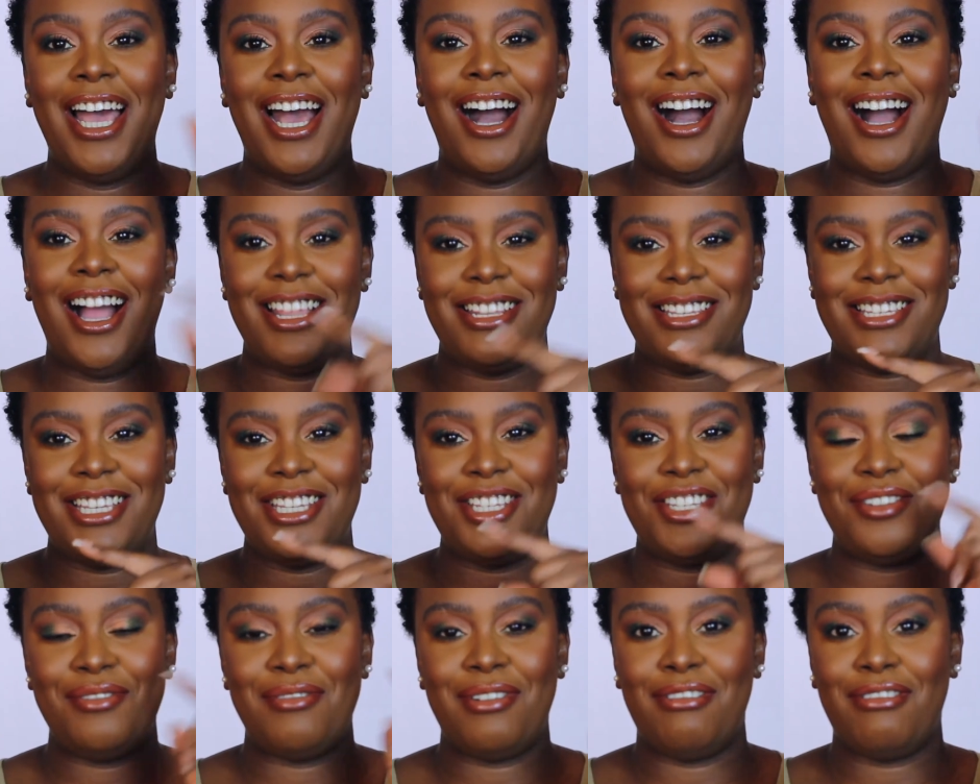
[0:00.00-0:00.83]
I
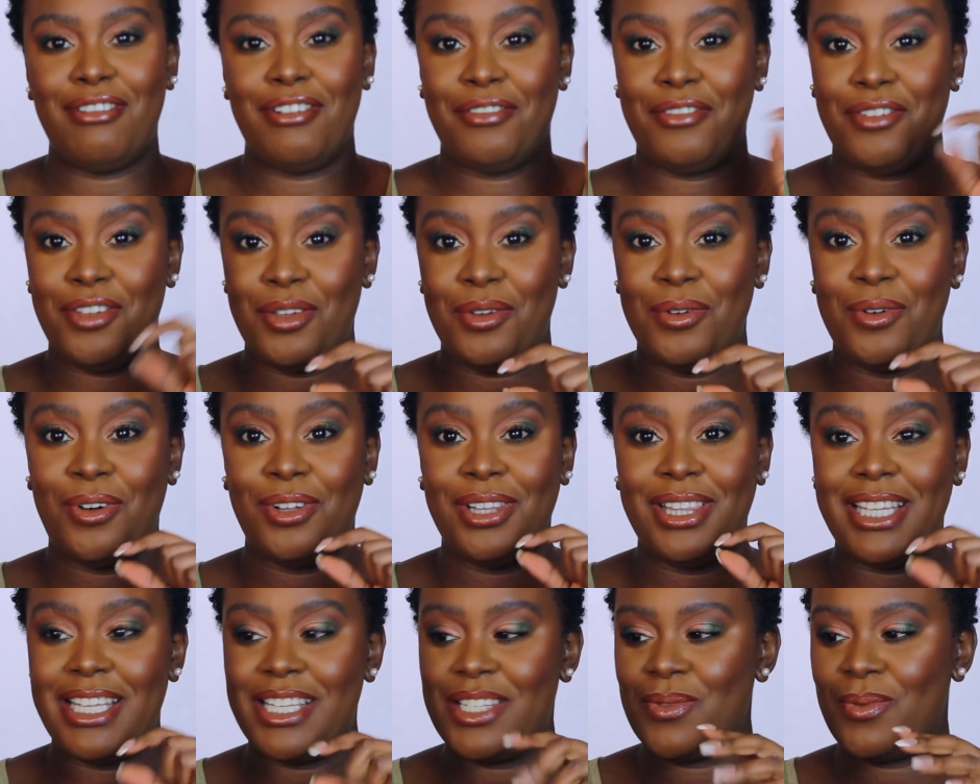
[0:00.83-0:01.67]
did do a review
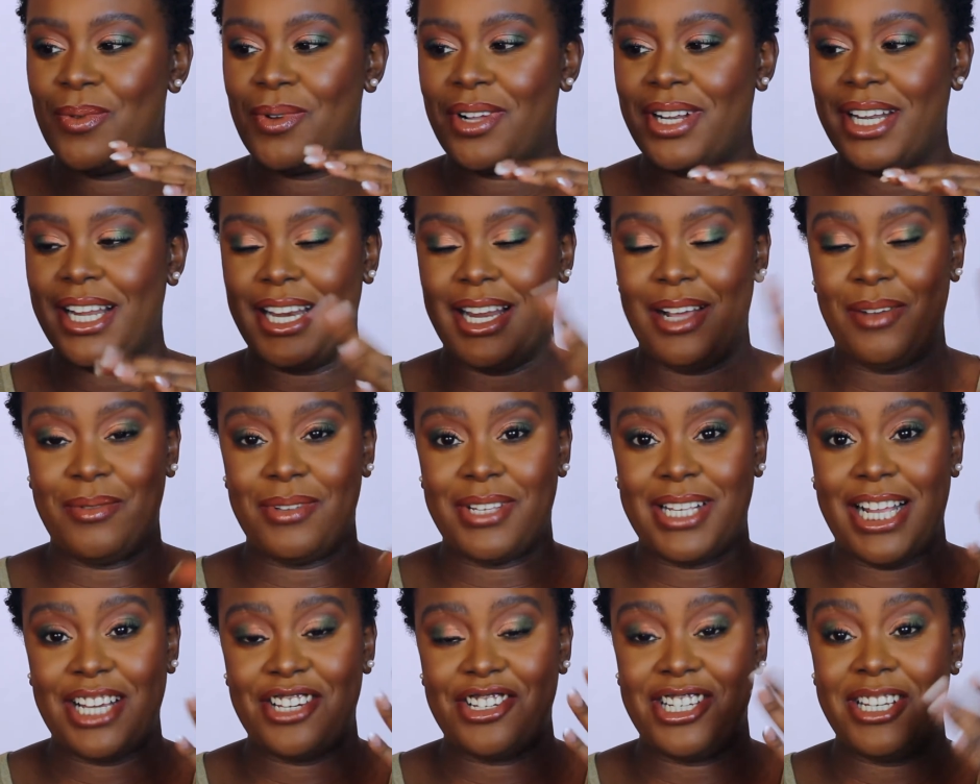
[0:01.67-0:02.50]
on this one and I
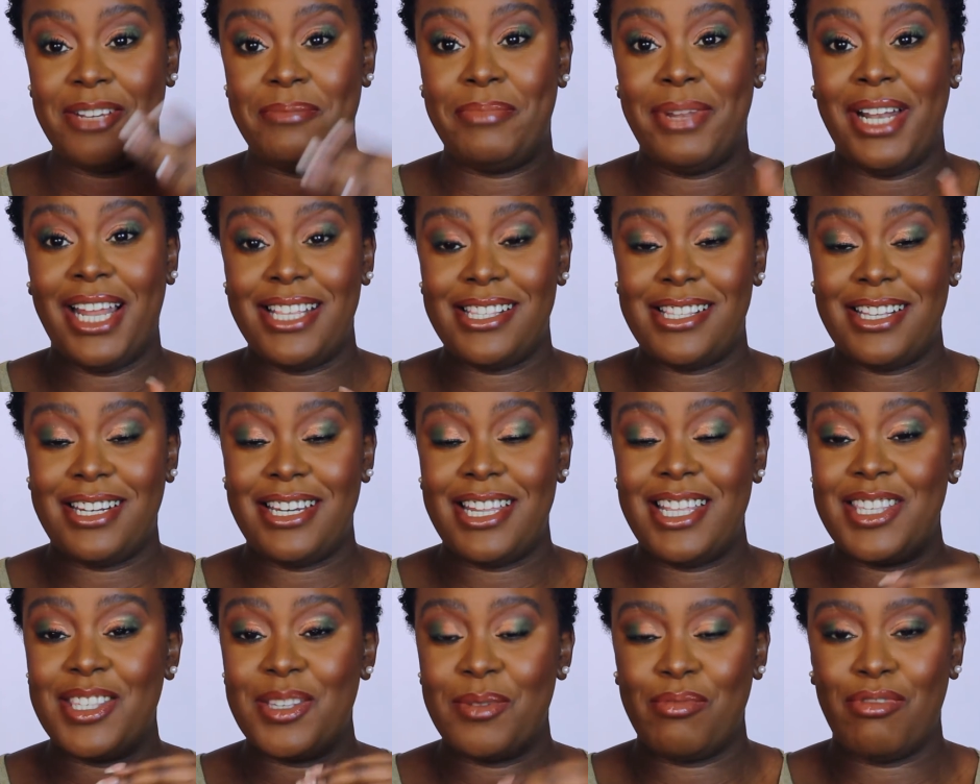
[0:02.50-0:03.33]
was actually
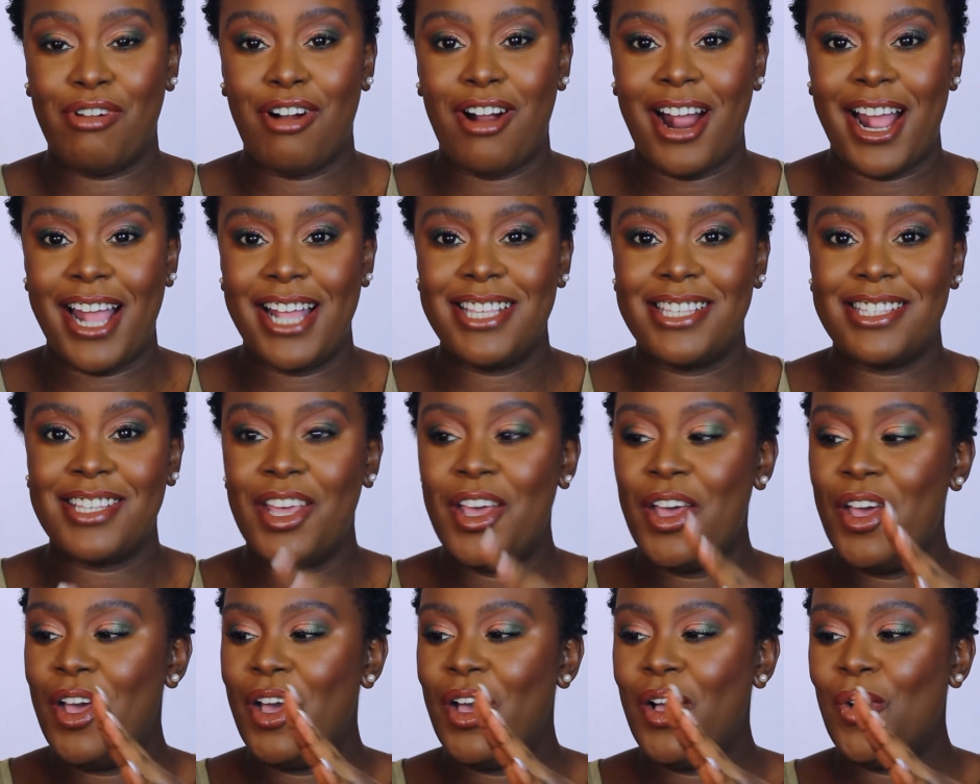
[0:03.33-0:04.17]
pleasantly surprised.
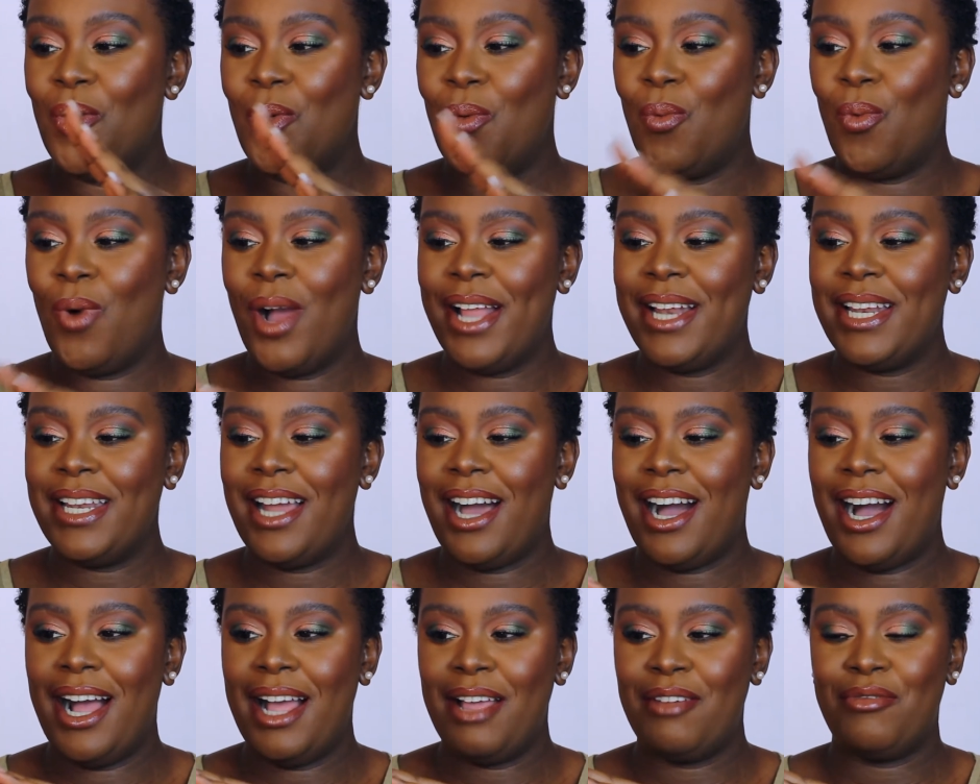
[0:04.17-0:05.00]
When
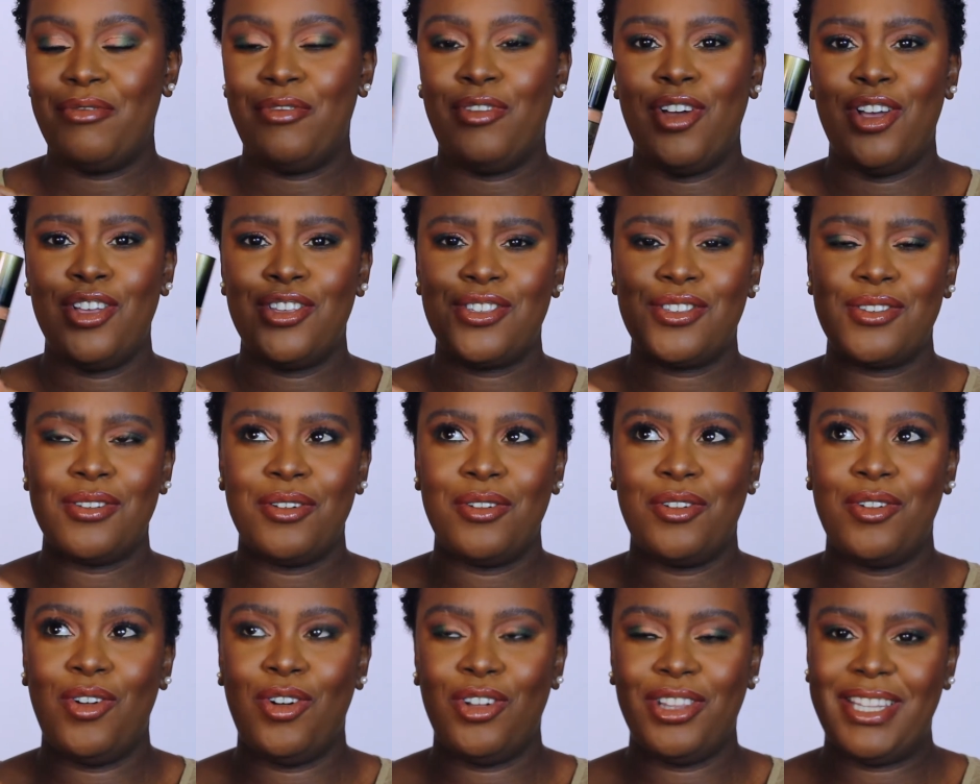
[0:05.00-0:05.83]
I first
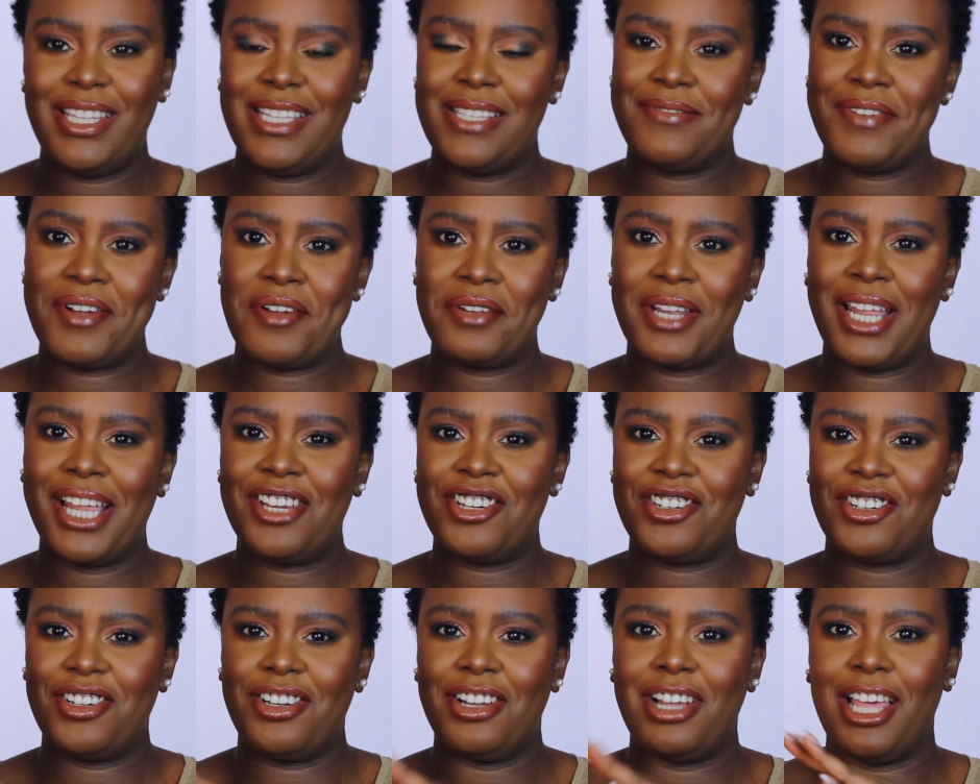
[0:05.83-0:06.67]
got this
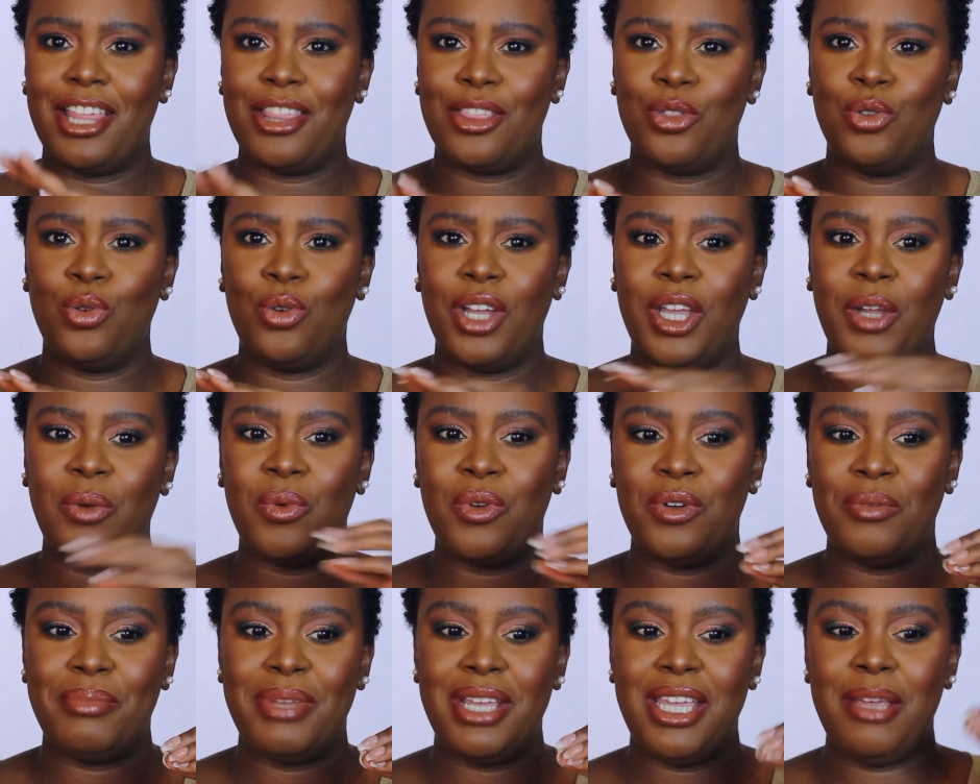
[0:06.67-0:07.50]
foundation, I thought it
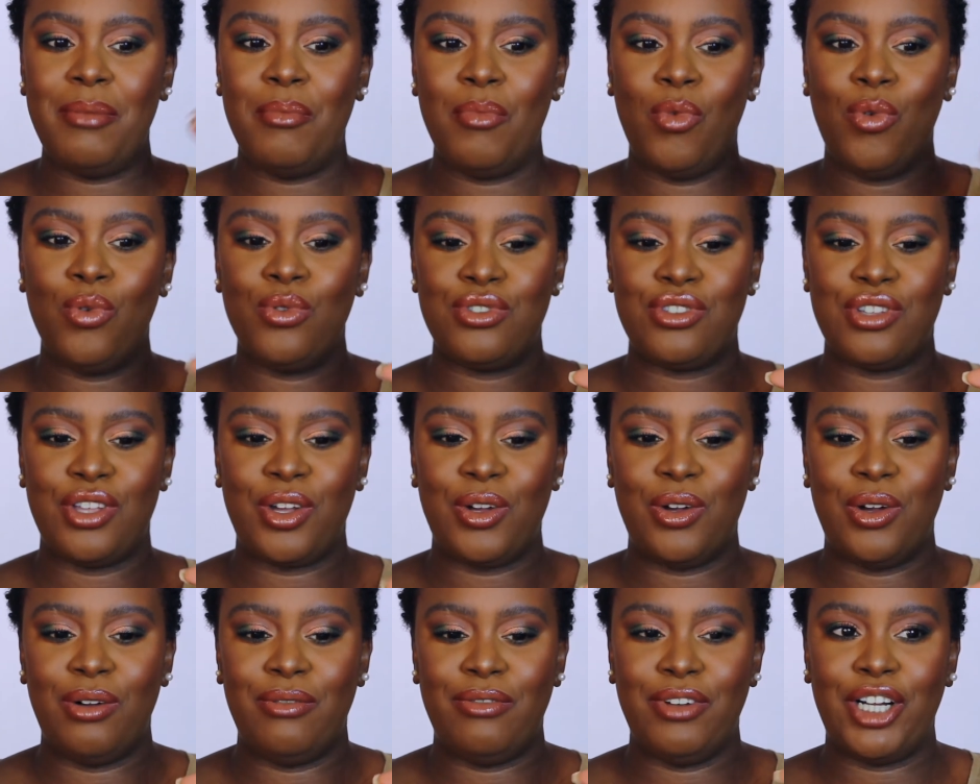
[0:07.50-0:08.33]
would be more
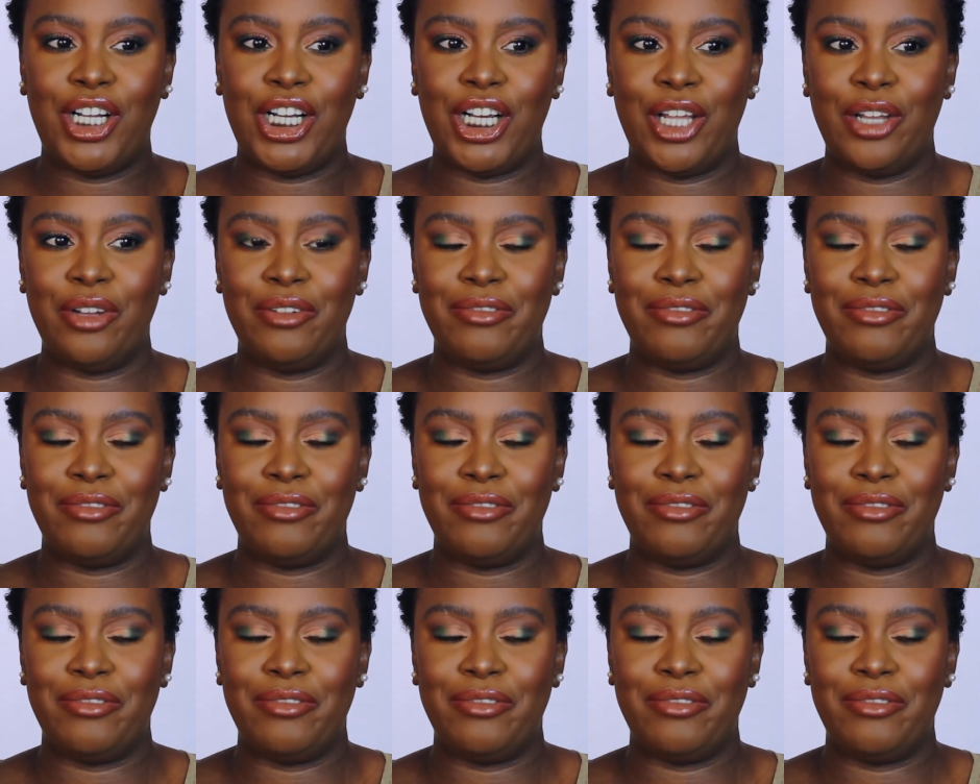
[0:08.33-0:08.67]
so of a glow